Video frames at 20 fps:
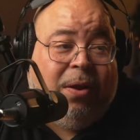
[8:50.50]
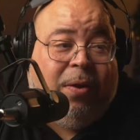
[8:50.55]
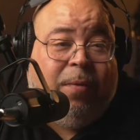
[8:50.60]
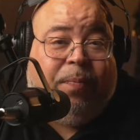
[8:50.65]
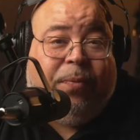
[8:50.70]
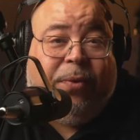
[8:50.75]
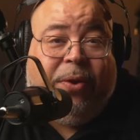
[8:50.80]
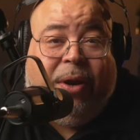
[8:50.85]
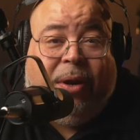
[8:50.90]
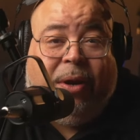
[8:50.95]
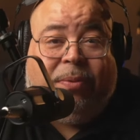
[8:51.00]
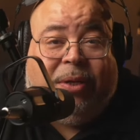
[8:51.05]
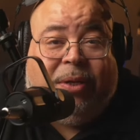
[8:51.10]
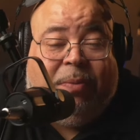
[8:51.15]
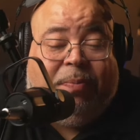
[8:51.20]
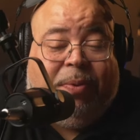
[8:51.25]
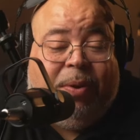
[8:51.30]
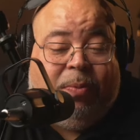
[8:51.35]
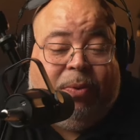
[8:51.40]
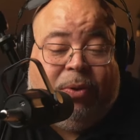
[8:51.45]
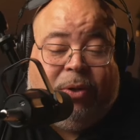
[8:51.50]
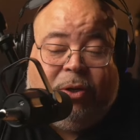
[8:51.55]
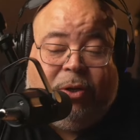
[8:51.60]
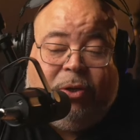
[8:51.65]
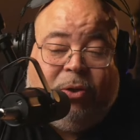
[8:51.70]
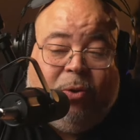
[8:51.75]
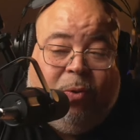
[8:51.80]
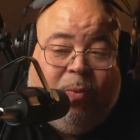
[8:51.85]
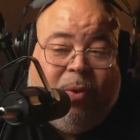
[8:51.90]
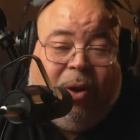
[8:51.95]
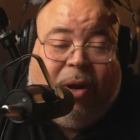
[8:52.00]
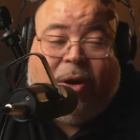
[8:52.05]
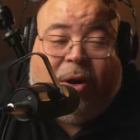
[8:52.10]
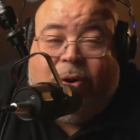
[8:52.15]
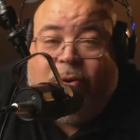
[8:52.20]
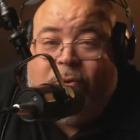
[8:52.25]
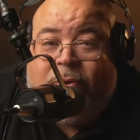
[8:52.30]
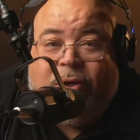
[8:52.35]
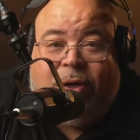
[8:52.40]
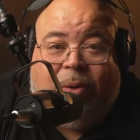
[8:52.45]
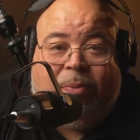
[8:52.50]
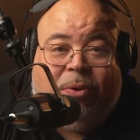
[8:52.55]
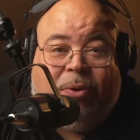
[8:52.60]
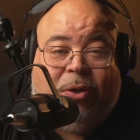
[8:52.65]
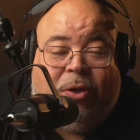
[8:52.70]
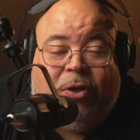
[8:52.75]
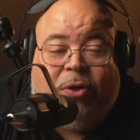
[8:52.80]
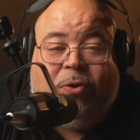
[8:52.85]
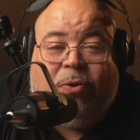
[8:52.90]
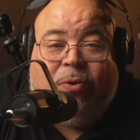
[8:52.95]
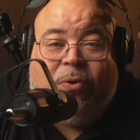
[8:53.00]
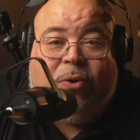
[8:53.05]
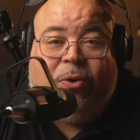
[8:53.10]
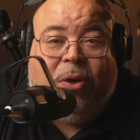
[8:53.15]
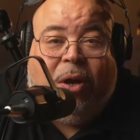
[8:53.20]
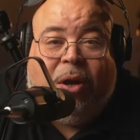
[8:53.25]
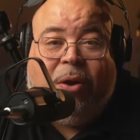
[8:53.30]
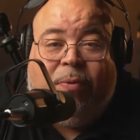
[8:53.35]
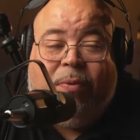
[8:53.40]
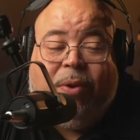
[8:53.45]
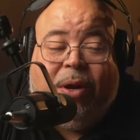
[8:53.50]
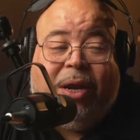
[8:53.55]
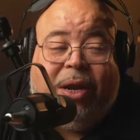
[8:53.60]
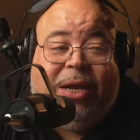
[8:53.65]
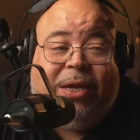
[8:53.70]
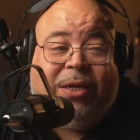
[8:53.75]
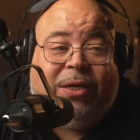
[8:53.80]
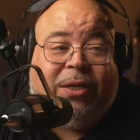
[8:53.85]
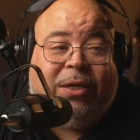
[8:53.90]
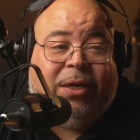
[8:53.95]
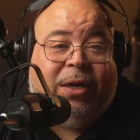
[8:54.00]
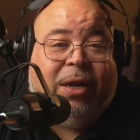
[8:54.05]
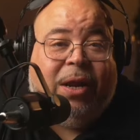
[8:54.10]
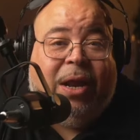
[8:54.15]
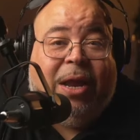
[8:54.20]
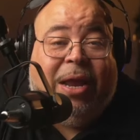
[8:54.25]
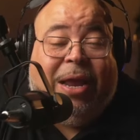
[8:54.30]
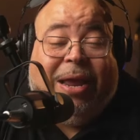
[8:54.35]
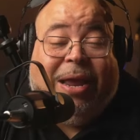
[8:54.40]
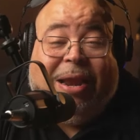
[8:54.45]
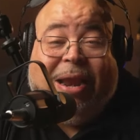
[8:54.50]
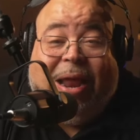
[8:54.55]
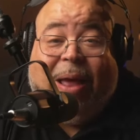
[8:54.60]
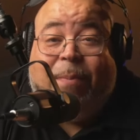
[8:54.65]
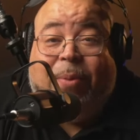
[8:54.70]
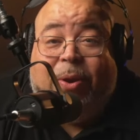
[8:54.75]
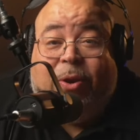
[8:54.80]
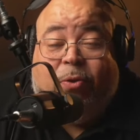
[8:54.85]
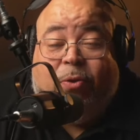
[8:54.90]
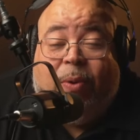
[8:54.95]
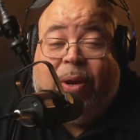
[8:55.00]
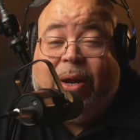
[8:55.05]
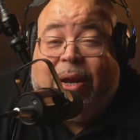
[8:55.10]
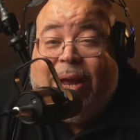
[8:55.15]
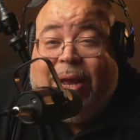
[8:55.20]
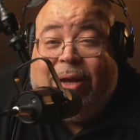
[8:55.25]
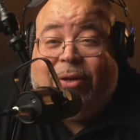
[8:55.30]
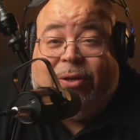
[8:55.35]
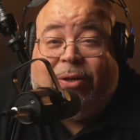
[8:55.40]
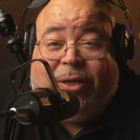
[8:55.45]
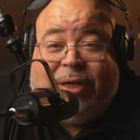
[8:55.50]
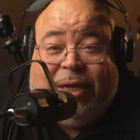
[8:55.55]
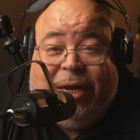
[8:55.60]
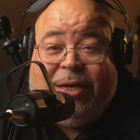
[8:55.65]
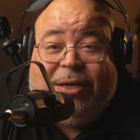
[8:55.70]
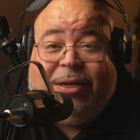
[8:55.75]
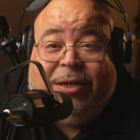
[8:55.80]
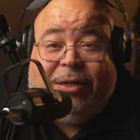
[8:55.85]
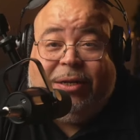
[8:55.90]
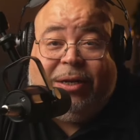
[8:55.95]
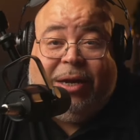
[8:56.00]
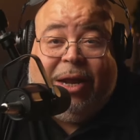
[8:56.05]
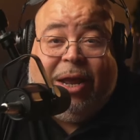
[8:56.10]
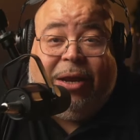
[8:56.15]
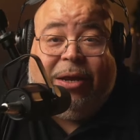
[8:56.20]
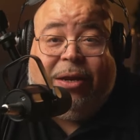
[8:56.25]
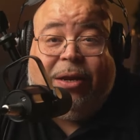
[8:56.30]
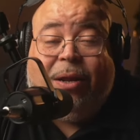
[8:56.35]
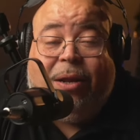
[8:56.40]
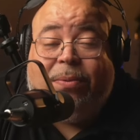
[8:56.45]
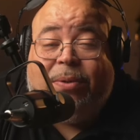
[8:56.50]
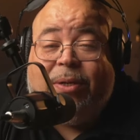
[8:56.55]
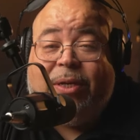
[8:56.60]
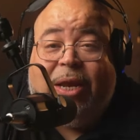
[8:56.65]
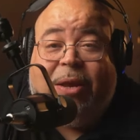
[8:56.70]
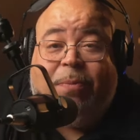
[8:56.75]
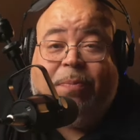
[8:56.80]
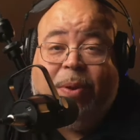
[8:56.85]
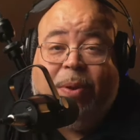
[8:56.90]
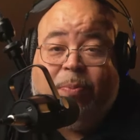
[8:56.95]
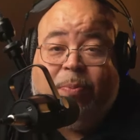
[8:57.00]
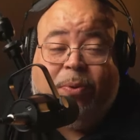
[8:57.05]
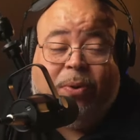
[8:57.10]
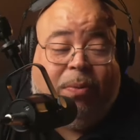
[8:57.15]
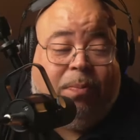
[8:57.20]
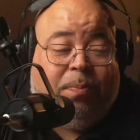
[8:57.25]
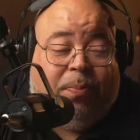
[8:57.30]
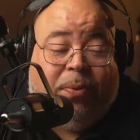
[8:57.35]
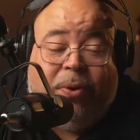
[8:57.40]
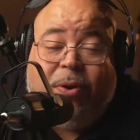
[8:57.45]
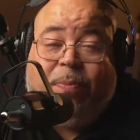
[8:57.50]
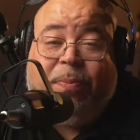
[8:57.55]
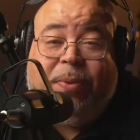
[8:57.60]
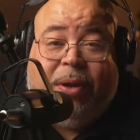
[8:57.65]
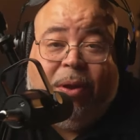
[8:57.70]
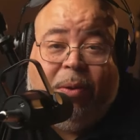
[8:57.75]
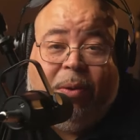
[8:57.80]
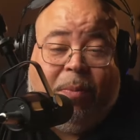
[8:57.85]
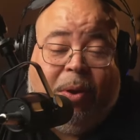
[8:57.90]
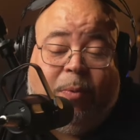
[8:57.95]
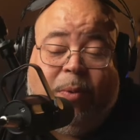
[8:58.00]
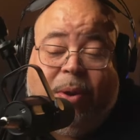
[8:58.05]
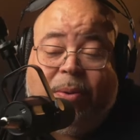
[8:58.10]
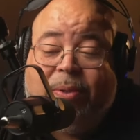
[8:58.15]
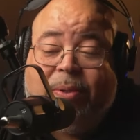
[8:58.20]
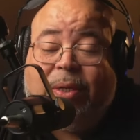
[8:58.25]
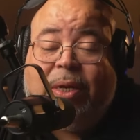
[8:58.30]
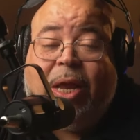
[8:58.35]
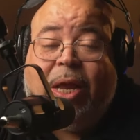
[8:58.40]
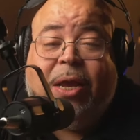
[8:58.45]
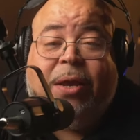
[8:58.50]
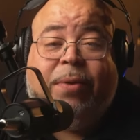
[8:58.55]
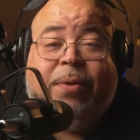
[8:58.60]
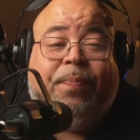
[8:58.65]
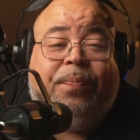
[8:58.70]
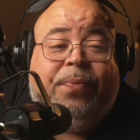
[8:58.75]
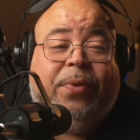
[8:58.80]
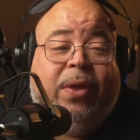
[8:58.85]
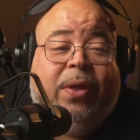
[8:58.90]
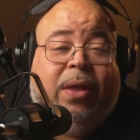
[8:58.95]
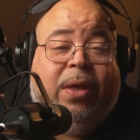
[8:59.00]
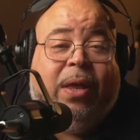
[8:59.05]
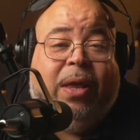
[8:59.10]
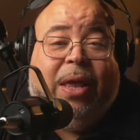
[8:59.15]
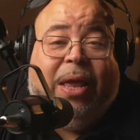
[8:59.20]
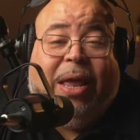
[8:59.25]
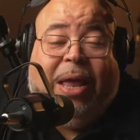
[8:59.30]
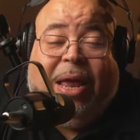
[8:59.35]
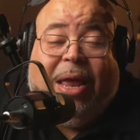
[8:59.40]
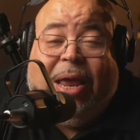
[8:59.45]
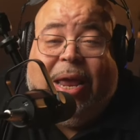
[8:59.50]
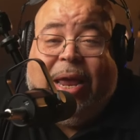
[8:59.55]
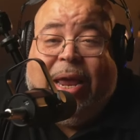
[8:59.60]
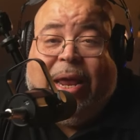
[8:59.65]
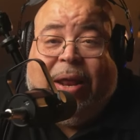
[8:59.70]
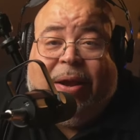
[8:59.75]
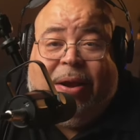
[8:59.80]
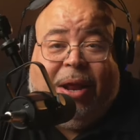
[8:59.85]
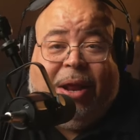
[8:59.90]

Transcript: You know what I'm saying? People just so want to jump to the Unreal Engine. And I've been doing consultations now. You know what I'm saying? People could book me on my website and